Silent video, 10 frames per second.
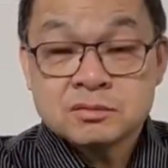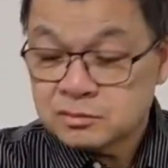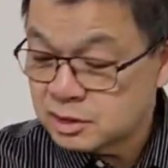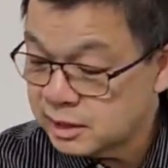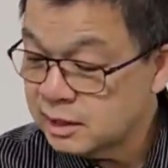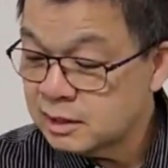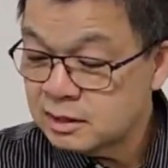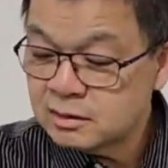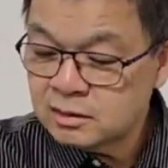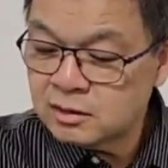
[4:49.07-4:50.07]
Okay,
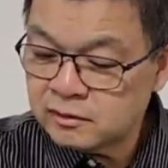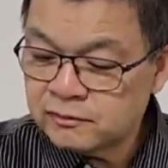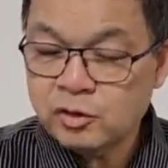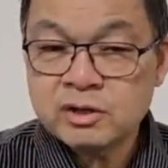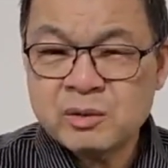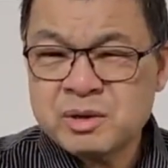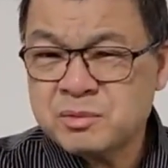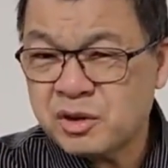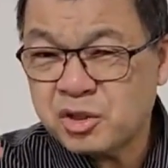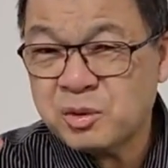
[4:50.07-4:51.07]
very lightweight,
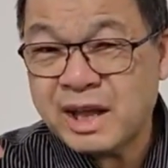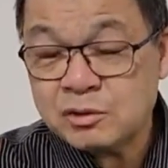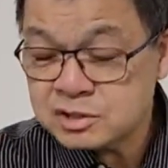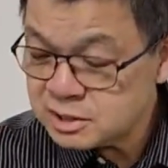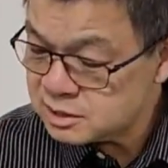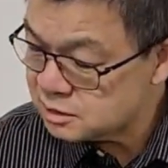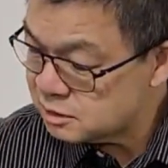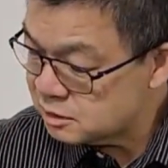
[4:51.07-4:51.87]
what, 3 ounces.